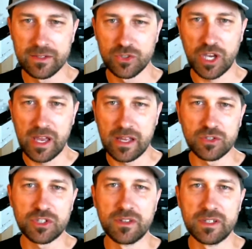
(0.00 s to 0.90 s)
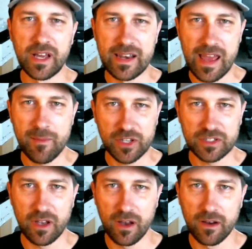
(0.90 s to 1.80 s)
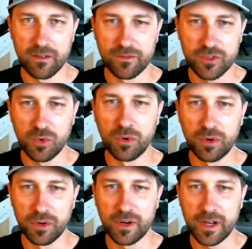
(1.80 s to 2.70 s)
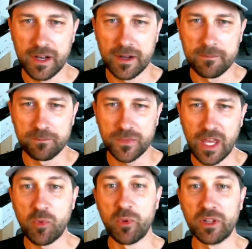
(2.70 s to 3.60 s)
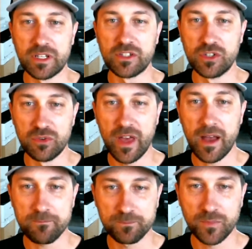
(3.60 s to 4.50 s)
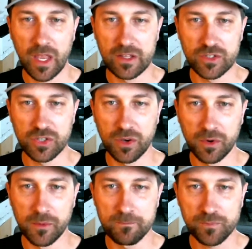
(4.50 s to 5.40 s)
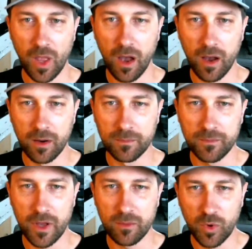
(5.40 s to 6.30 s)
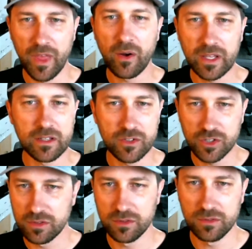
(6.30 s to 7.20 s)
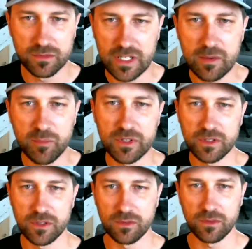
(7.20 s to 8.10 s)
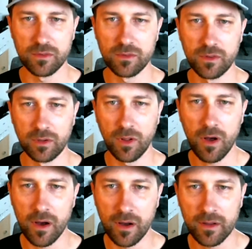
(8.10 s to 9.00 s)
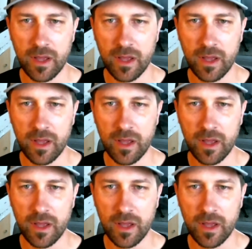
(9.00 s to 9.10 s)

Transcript: change the dynamics of your capability to do that. And so, without getting too deep into the law,